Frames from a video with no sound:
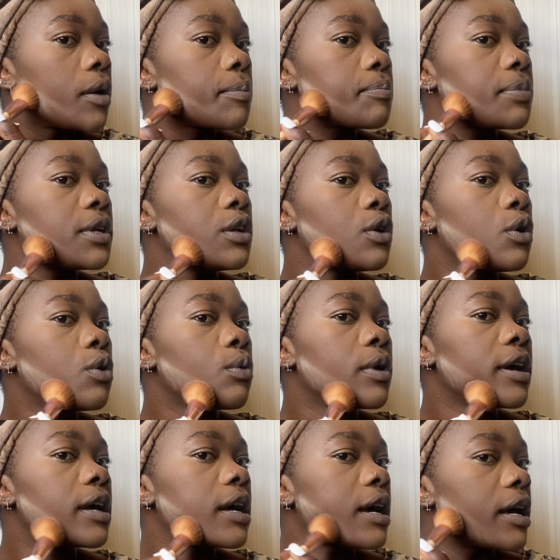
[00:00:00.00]
below
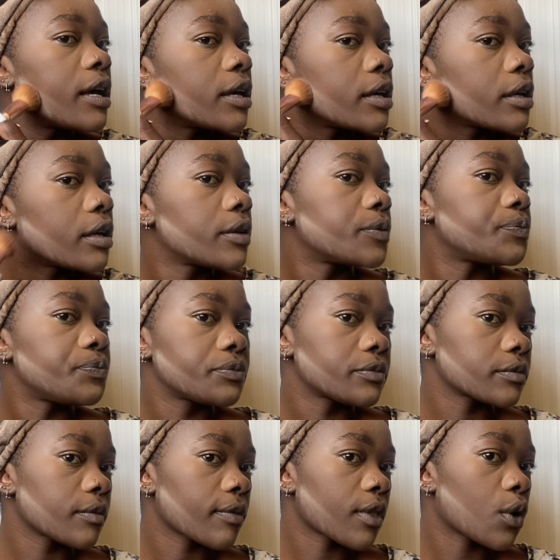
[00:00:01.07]
where I
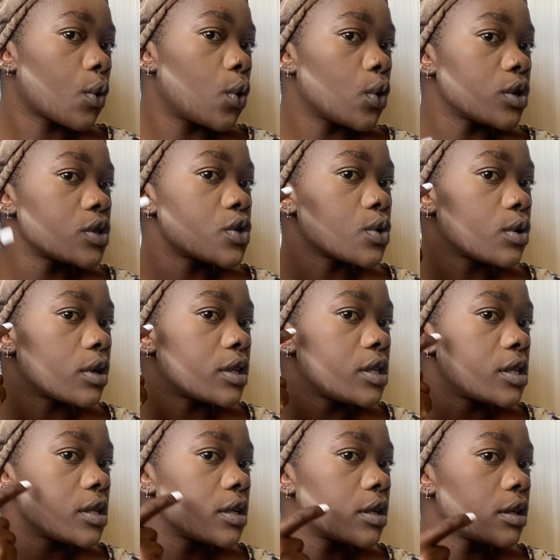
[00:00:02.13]
contoured.
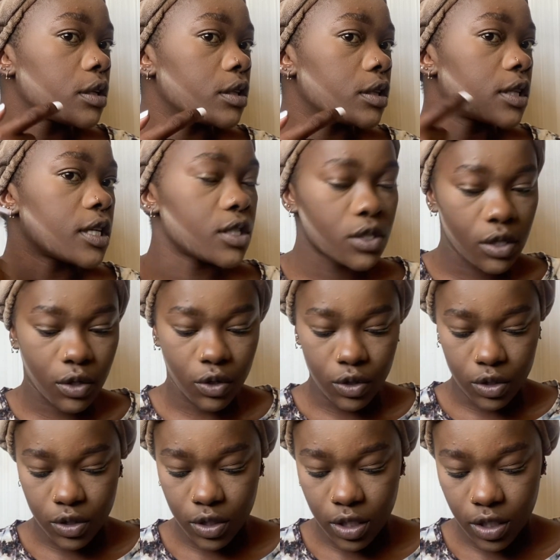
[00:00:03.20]
There's the
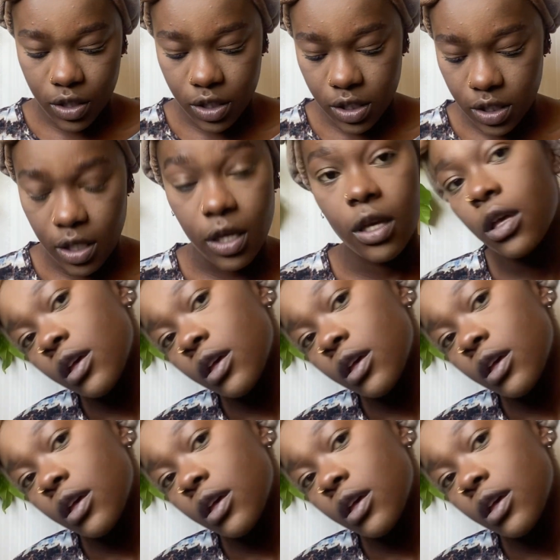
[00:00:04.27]
contour, can you see?